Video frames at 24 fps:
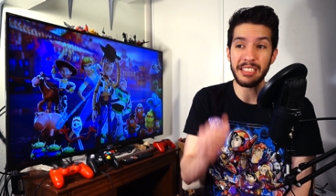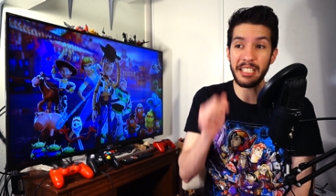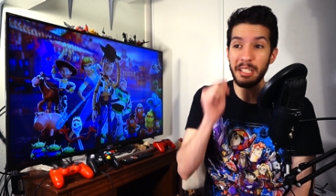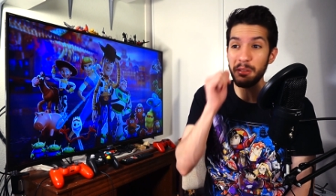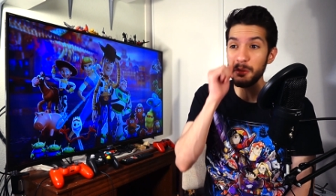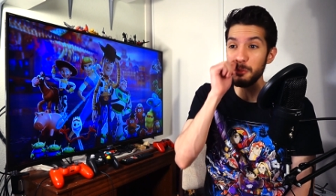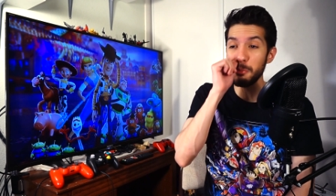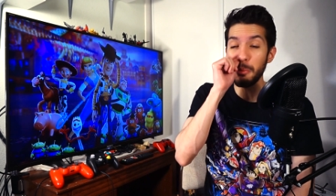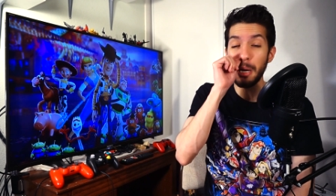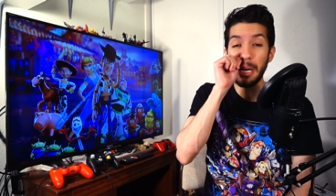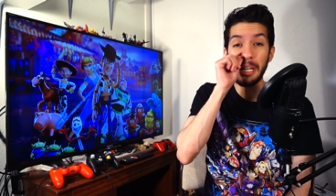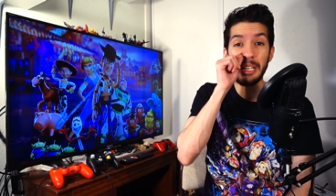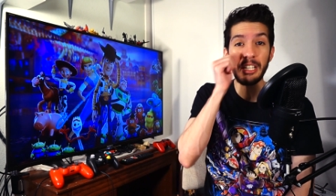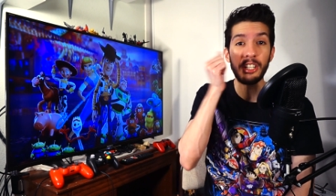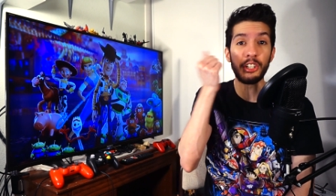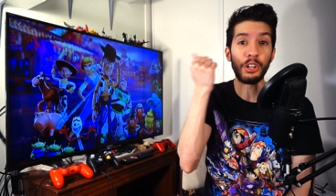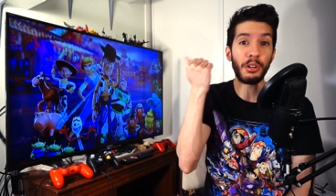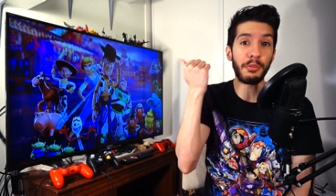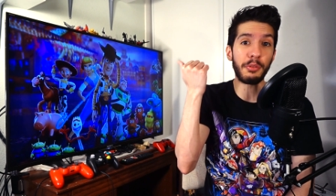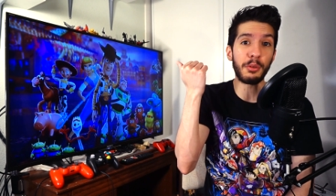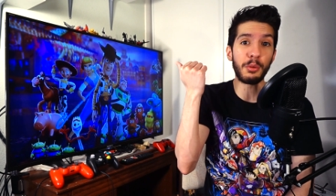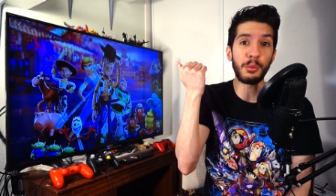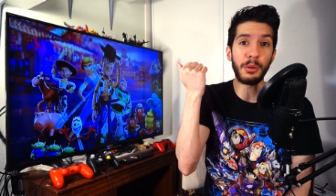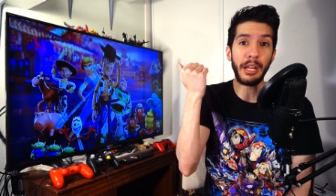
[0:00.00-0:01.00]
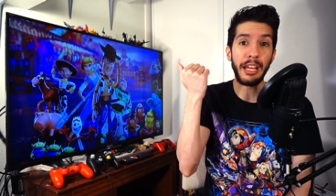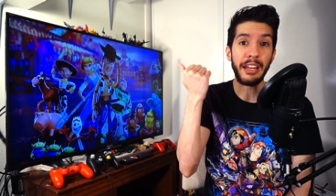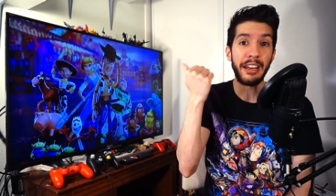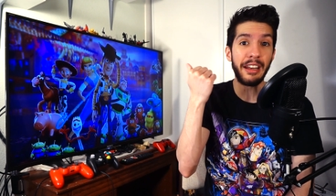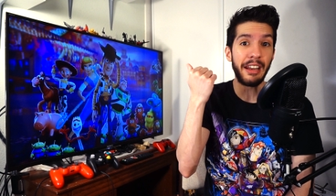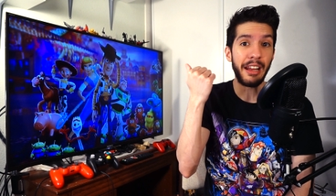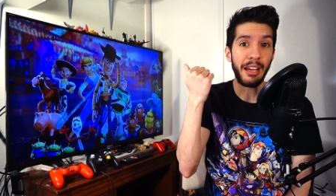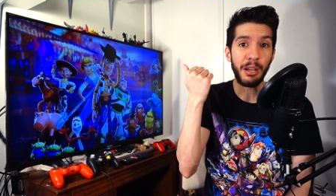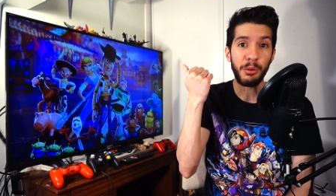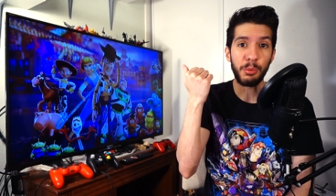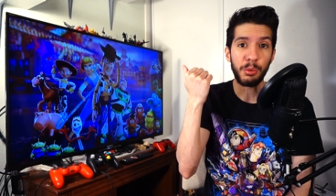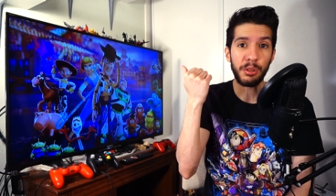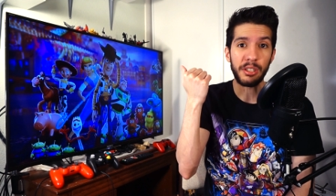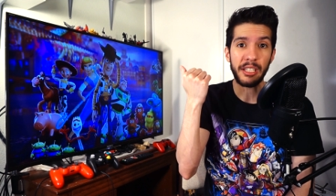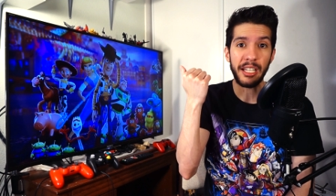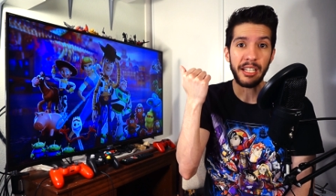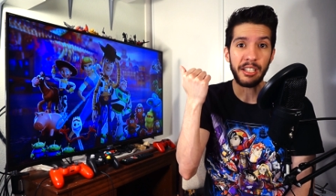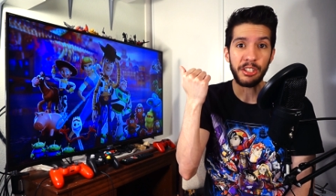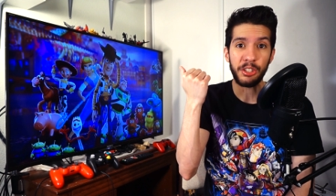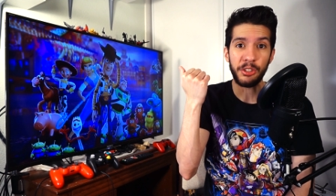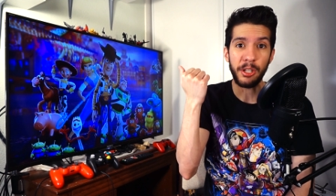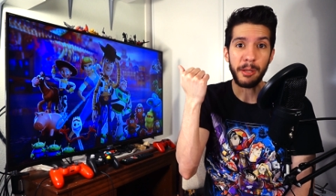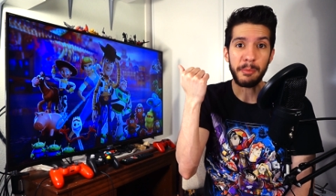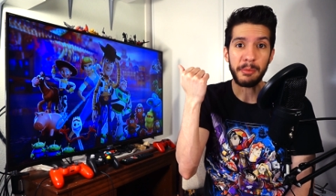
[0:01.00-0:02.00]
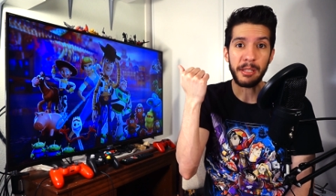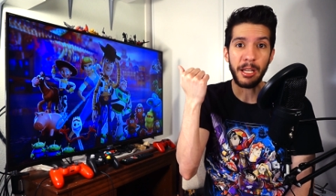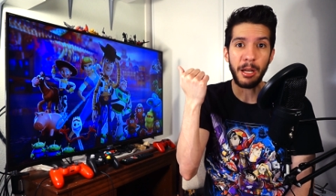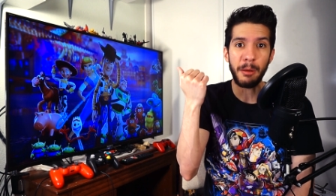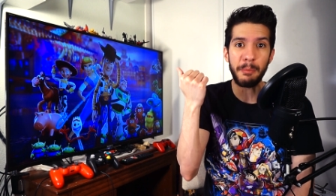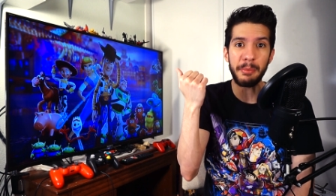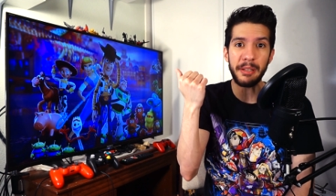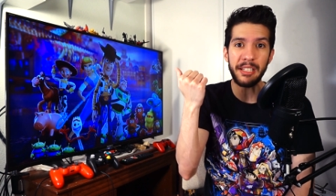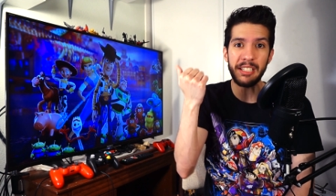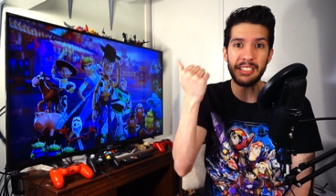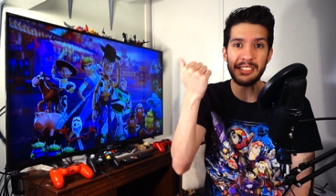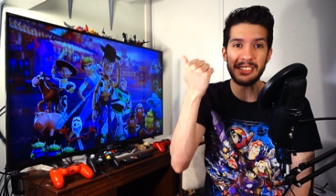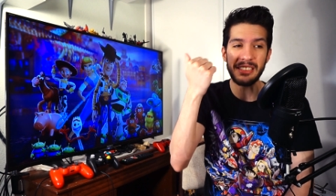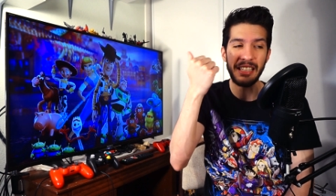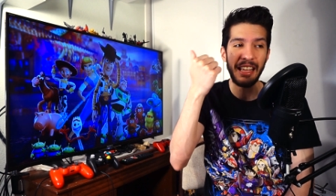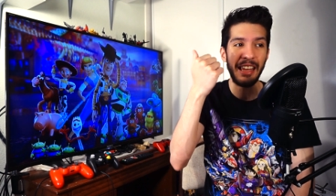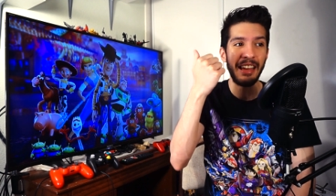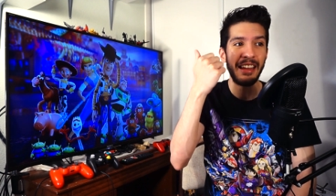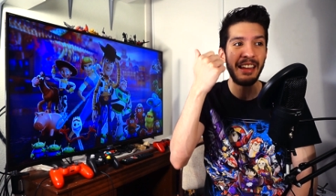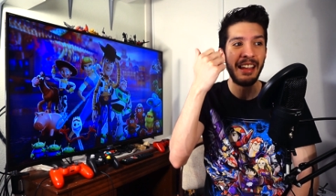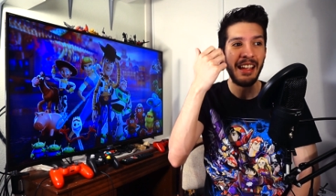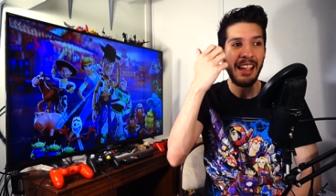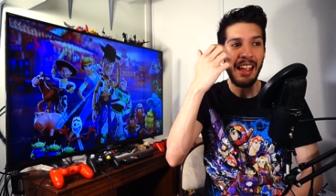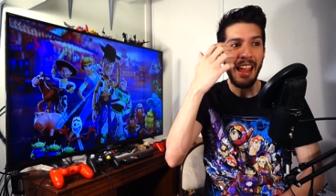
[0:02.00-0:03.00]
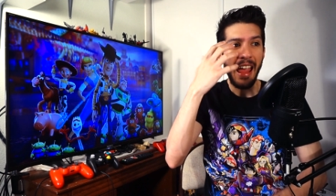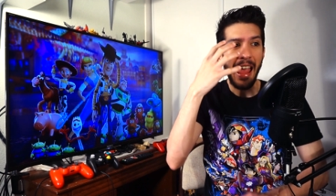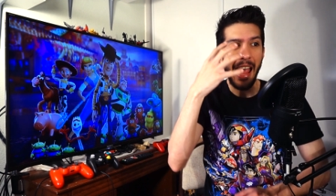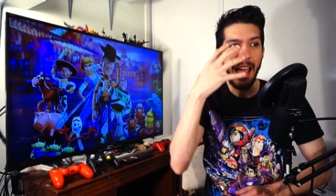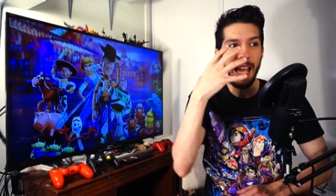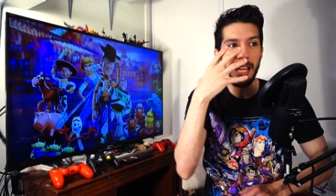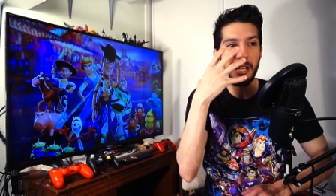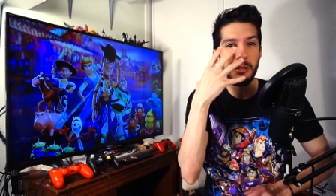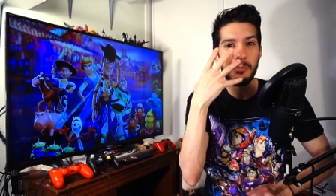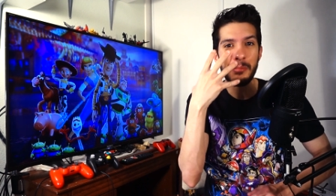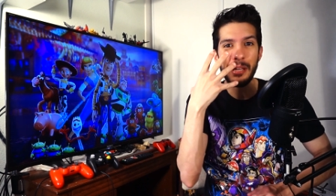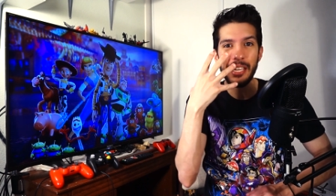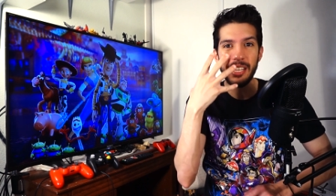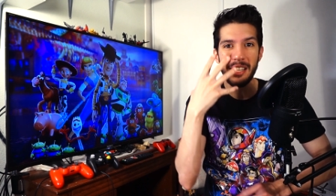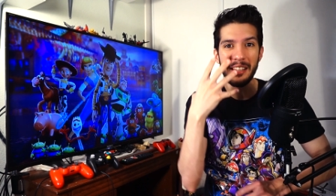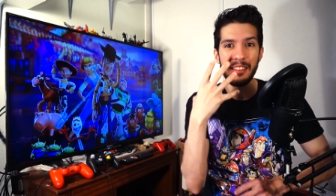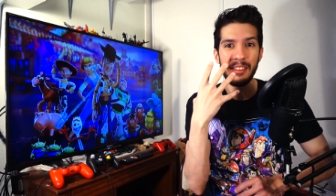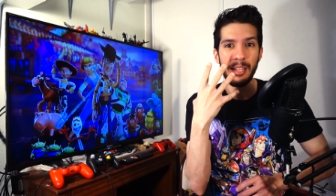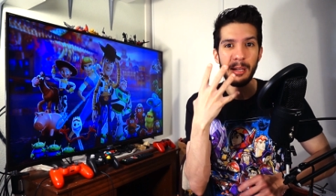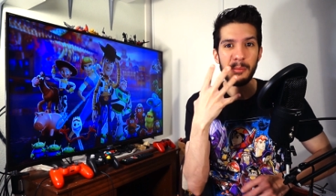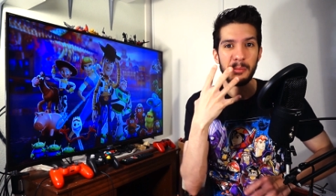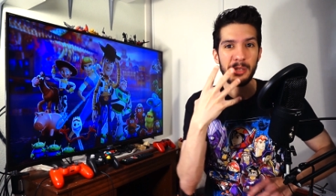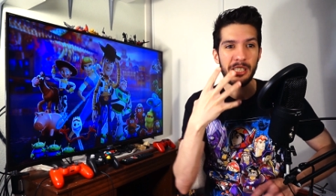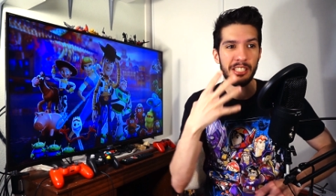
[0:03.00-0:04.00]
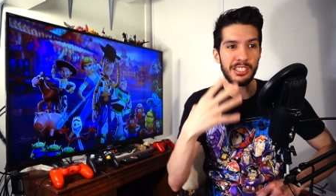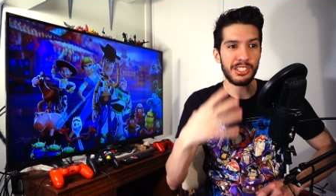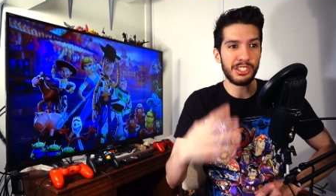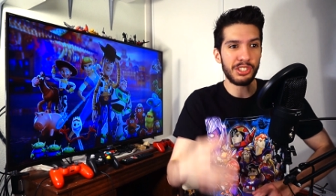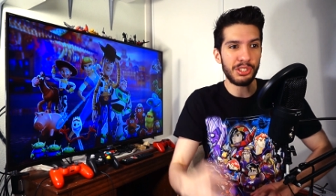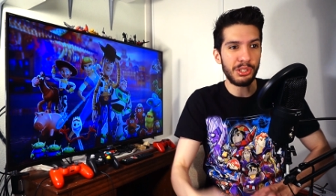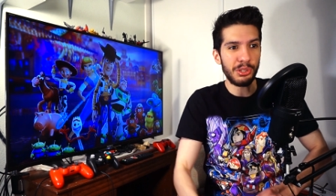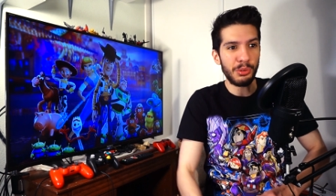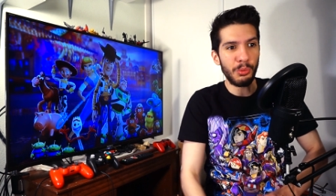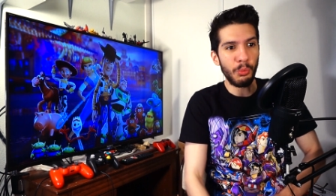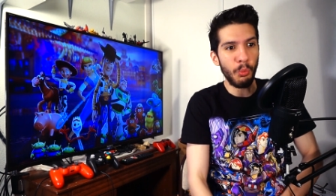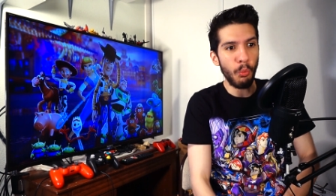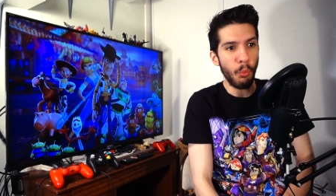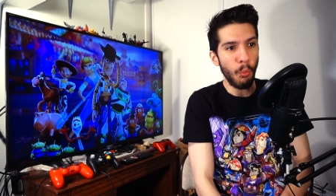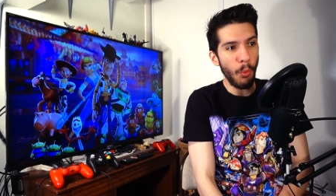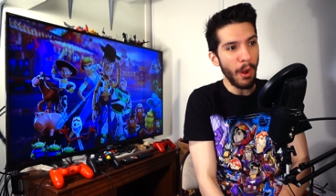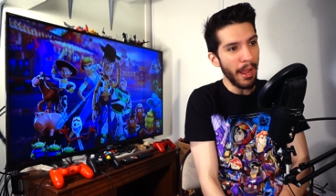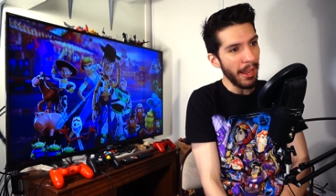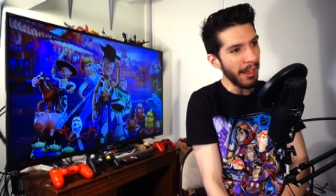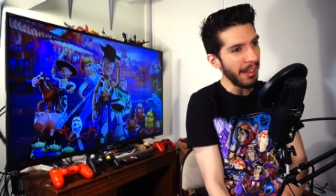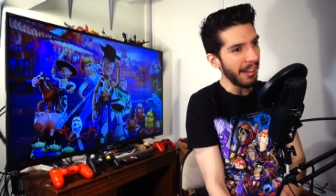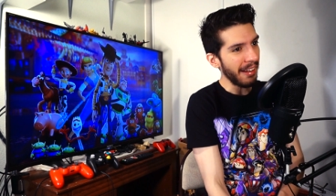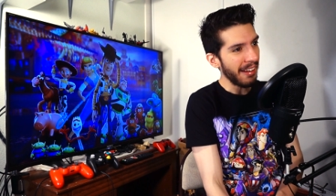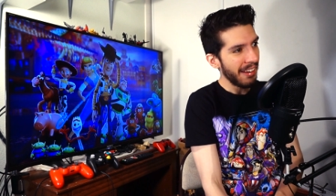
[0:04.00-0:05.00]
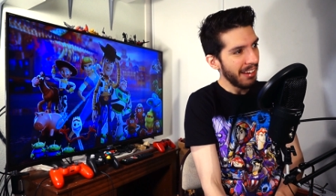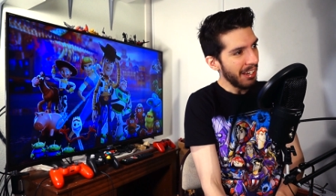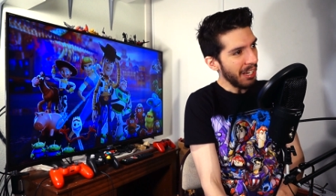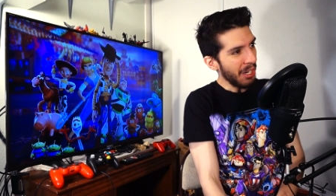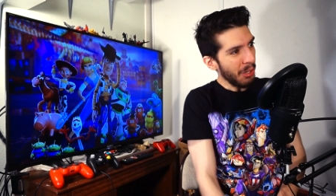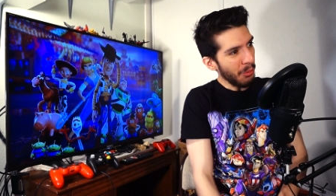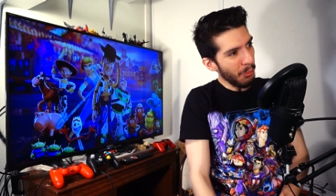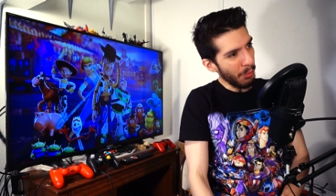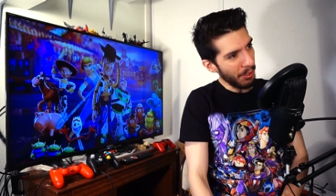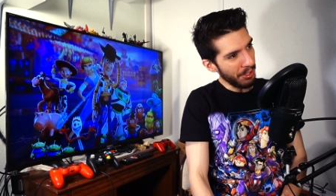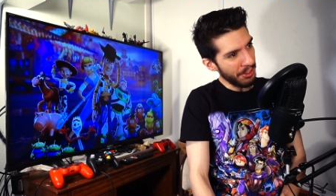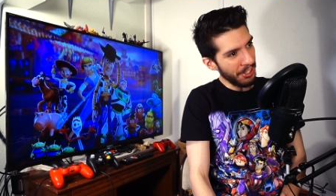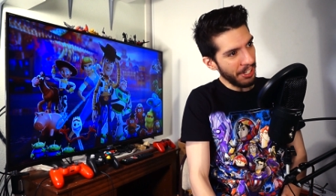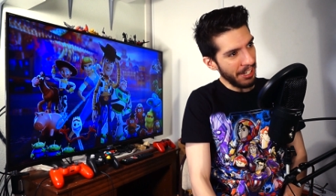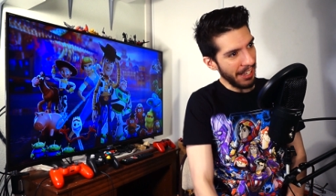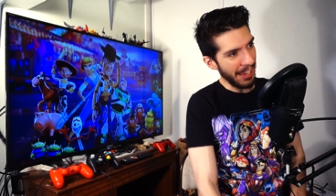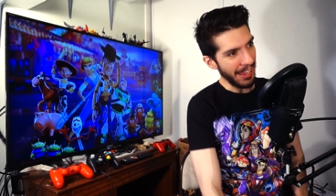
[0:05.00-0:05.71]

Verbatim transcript: And even my girlfriend and I were kind of creeped out because they animated them in a certain way where their